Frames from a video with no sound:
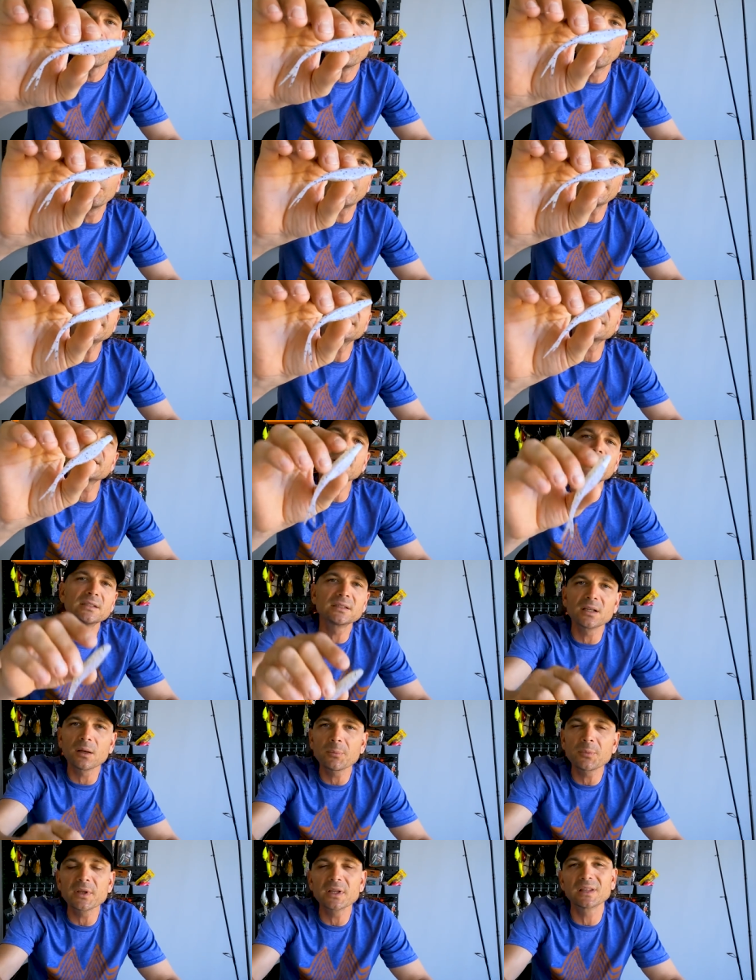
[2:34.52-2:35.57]
but basically
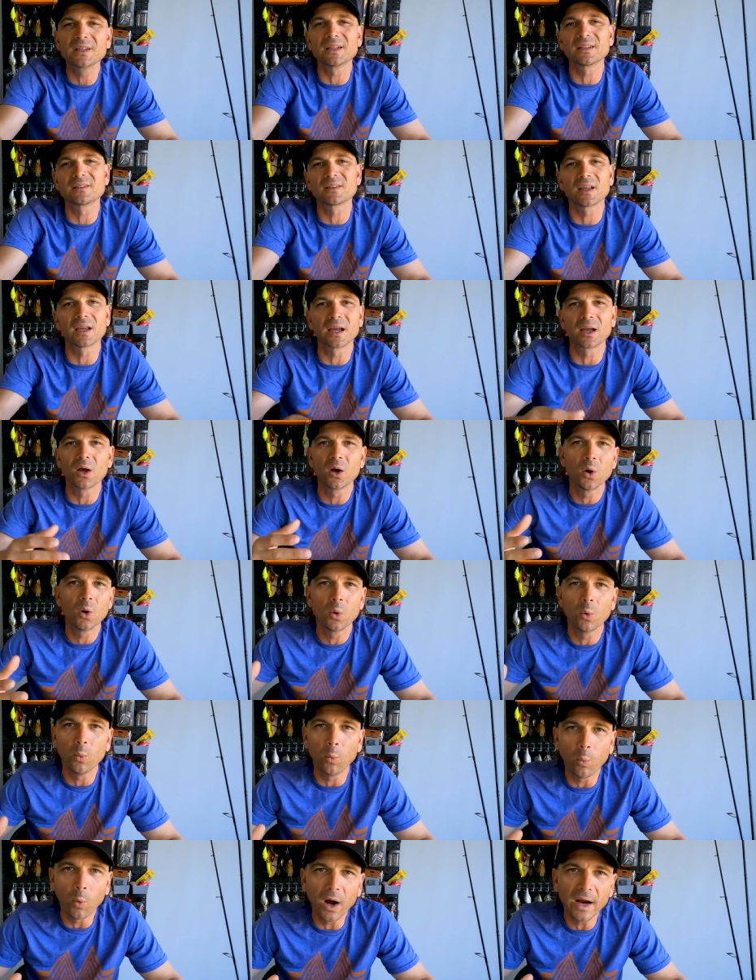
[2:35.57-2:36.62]
something that's like
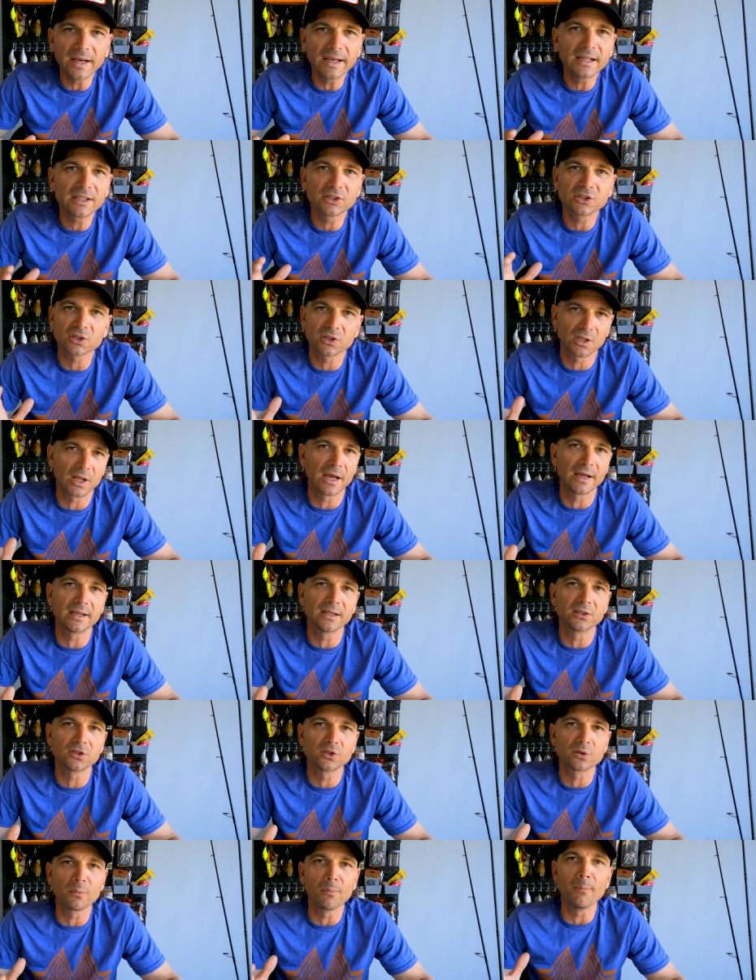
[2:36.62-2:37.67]
whitish,
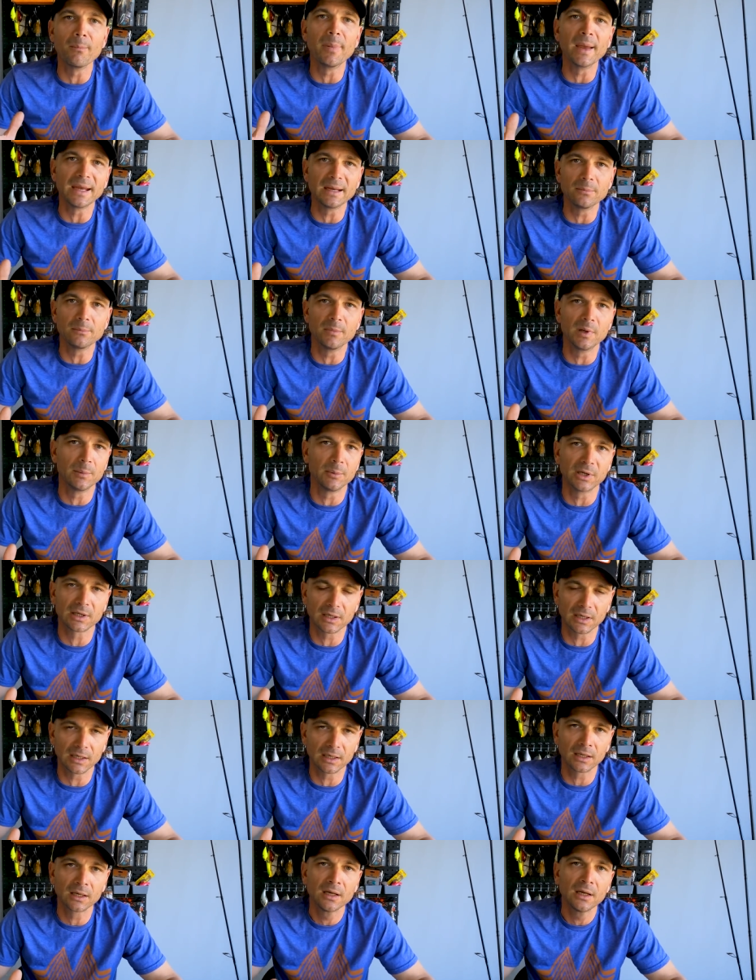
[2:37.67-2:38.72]
lightish bait
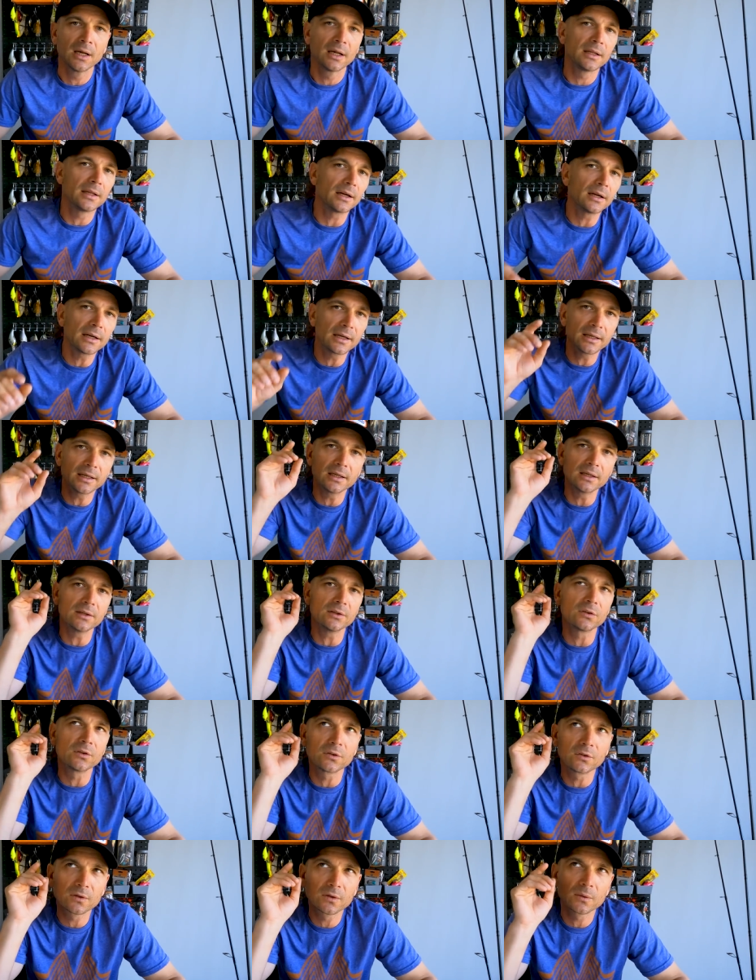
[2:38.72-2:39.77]
mimicking. There
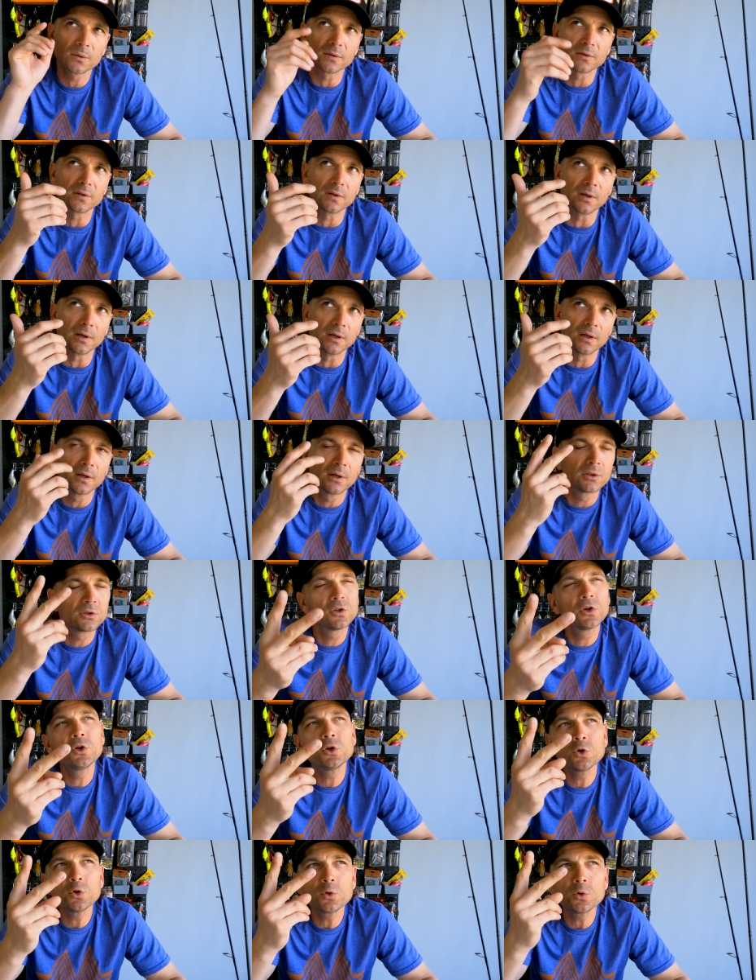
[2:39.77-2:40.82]
is, let's see,
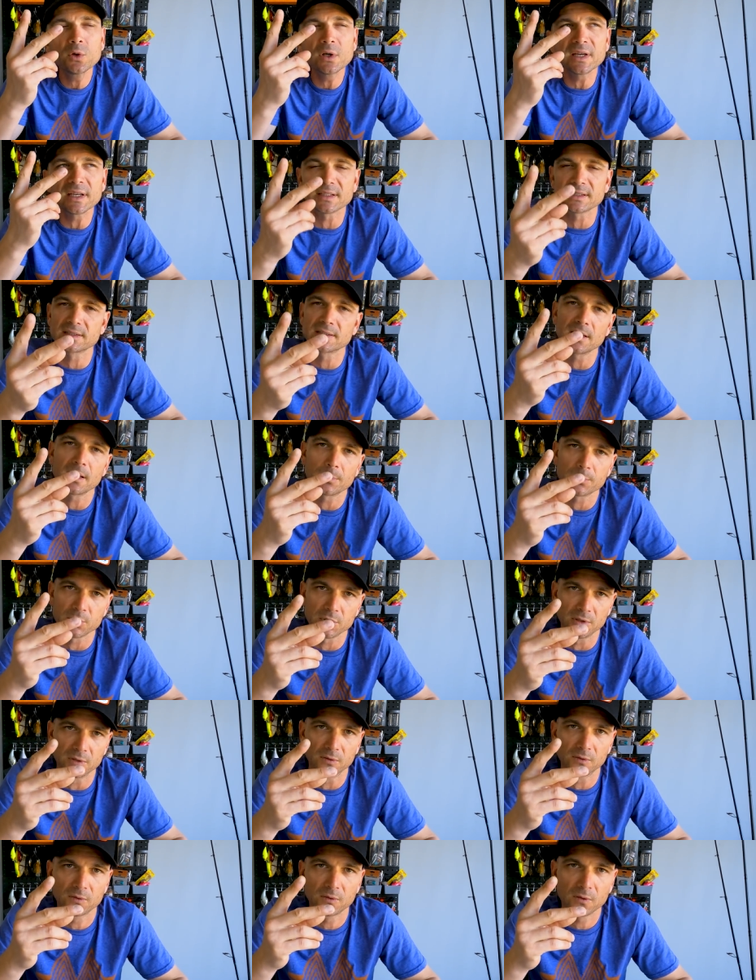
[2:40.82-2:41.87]
two
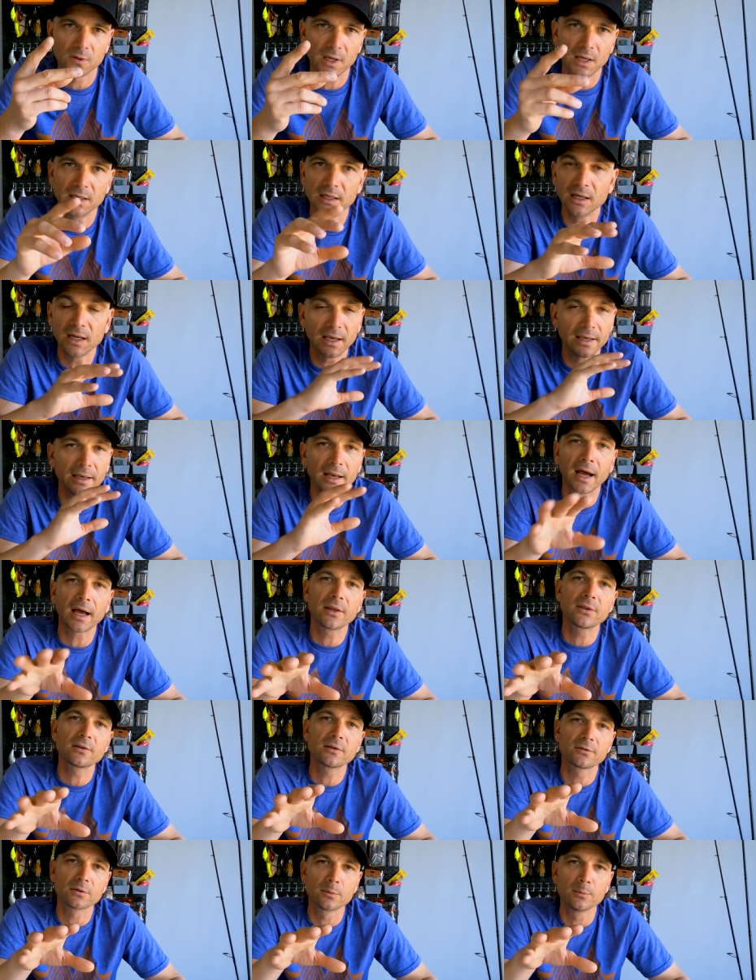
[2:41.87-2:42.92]
exceptions, and, and
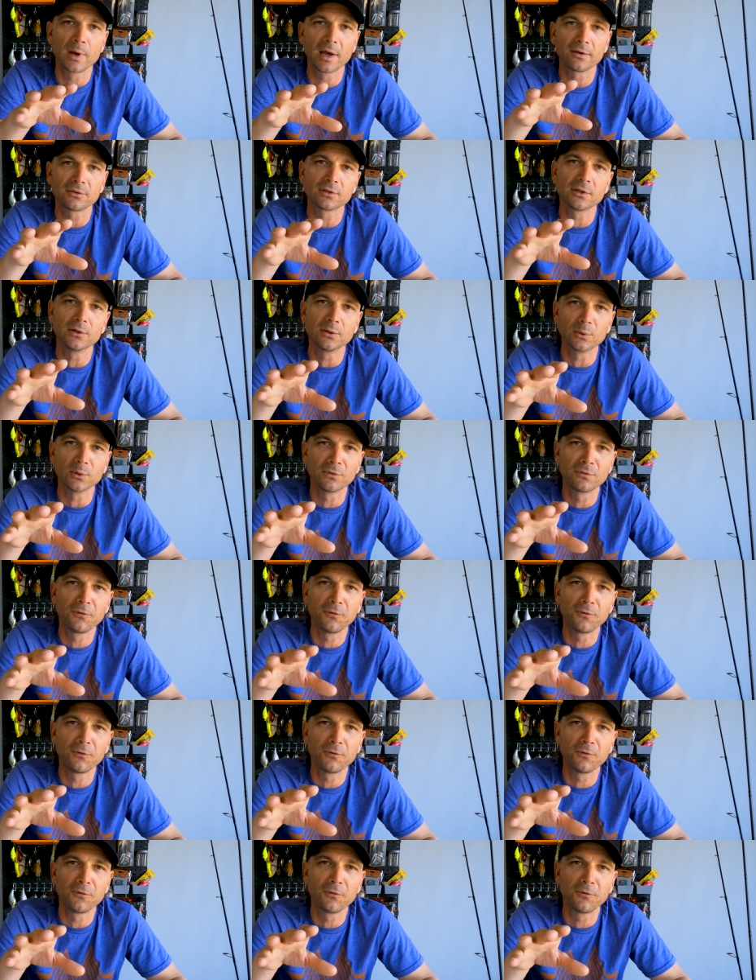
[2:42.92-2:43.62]
neither of them have to do with